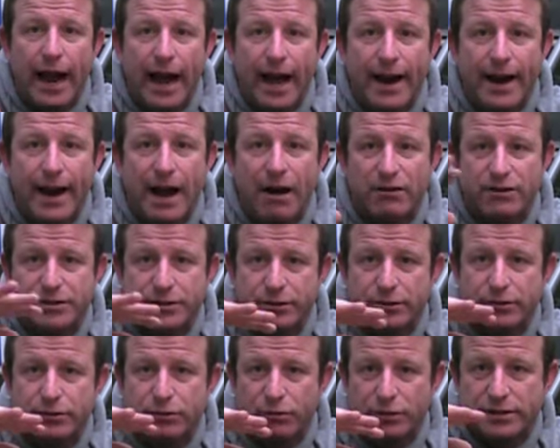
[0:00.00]
at how a
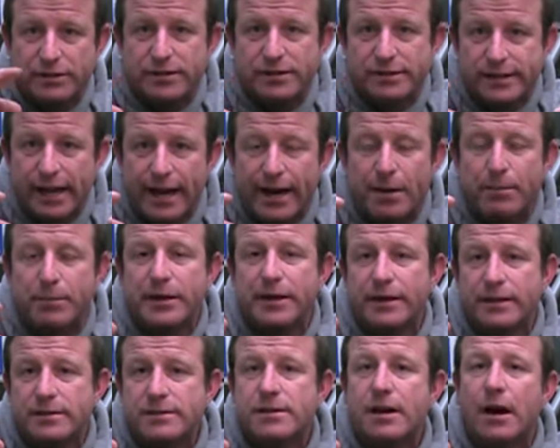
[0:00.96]
student would set up
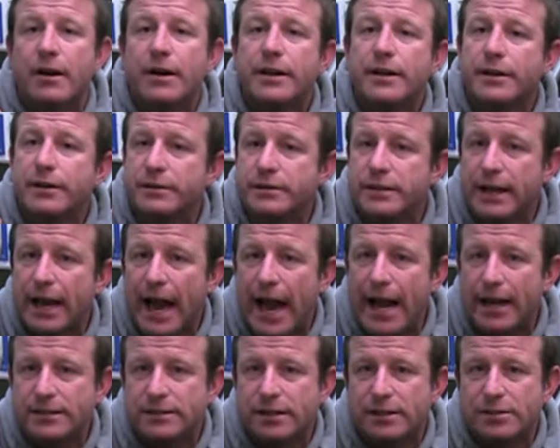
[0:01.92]
and get started using
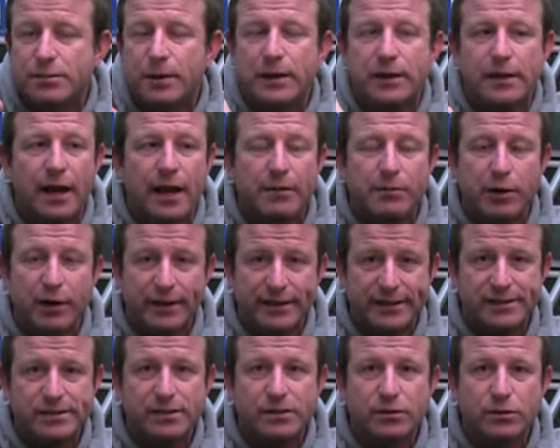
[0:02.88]

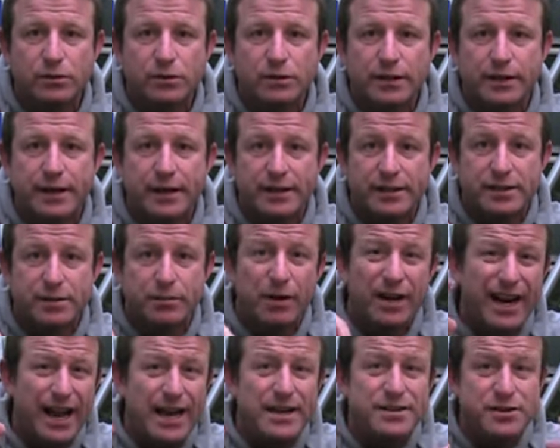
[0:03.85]
AccessMyLibrary School Edition.
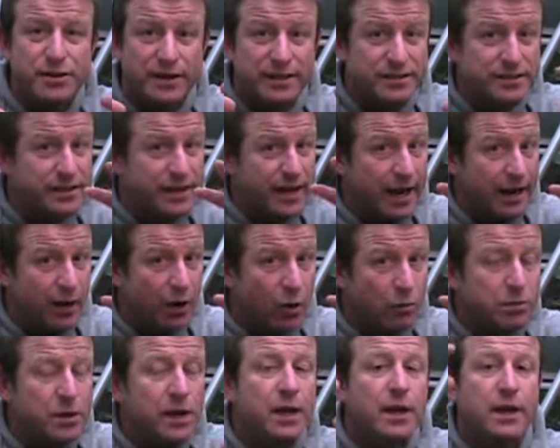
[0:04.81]
But as you can see, I
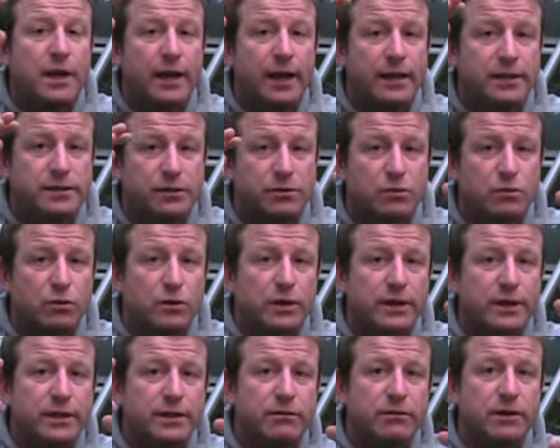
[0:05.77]
hope, it's a
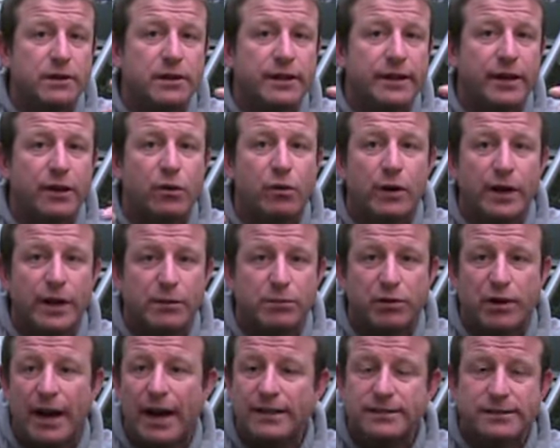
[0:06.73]
really, really quick
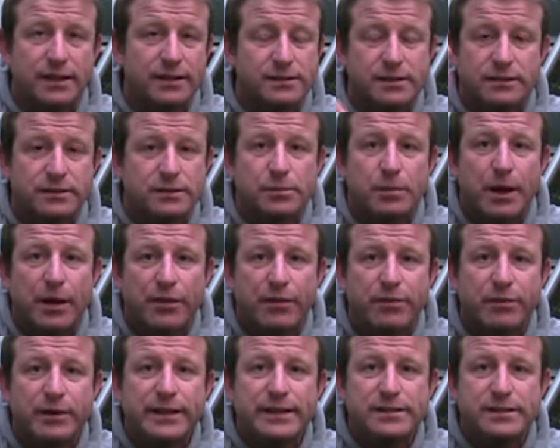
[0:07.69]
process. It's about
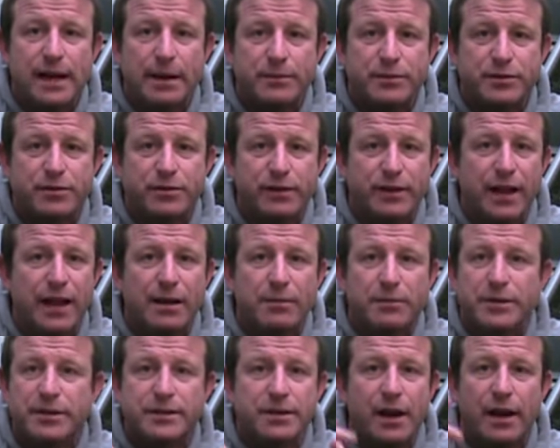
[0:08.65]
3 steps for
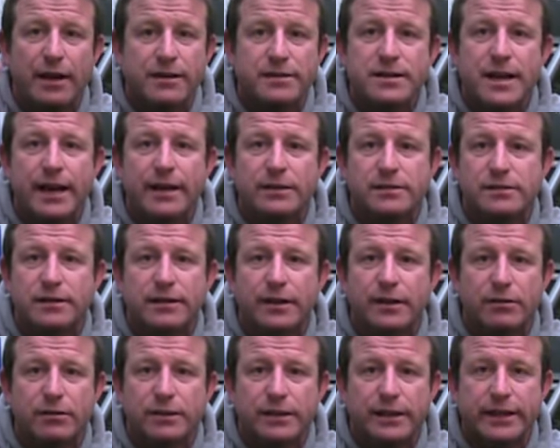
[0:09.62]
them and takes
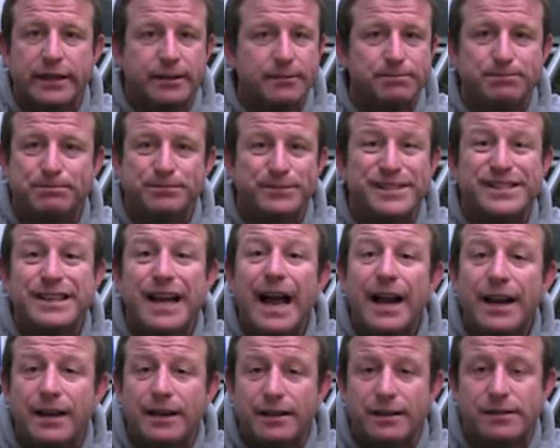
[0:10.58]
literally
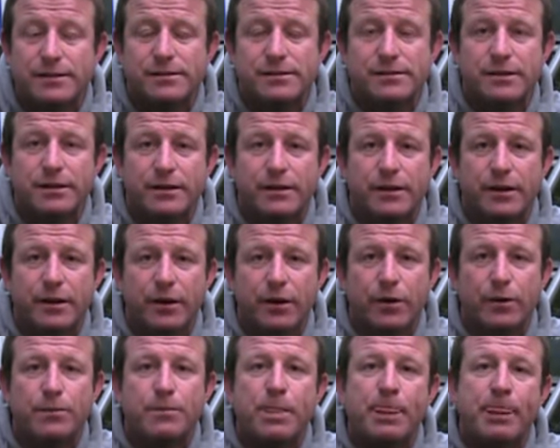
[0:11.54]
seconds to
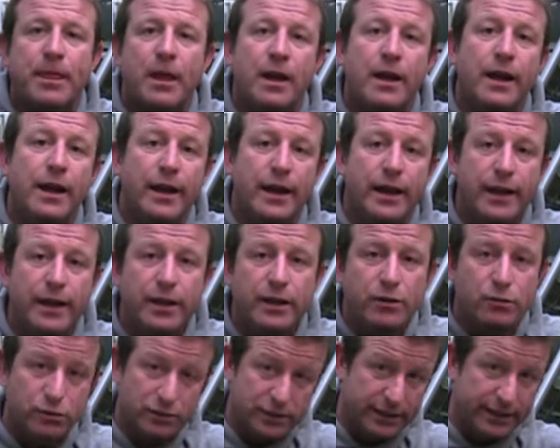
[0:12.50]
do.
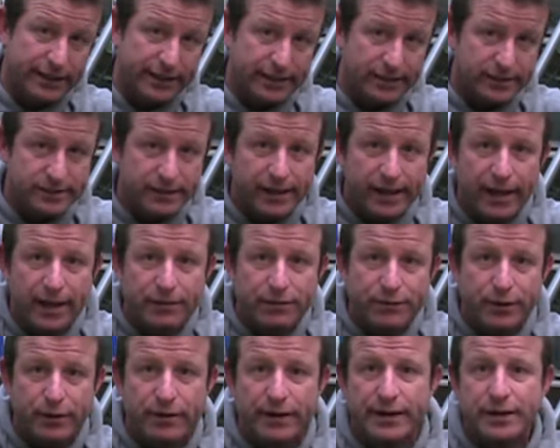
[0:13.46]
Equally easy,
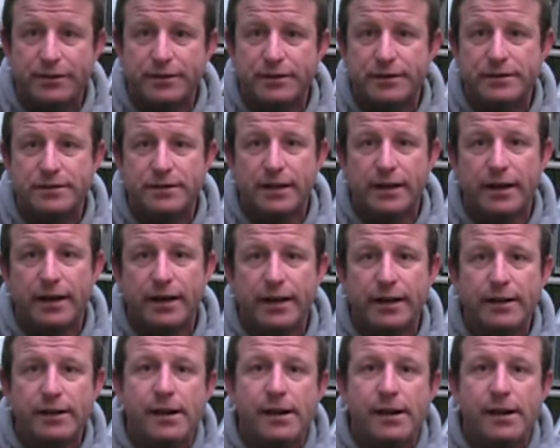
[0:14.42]
if you're interested,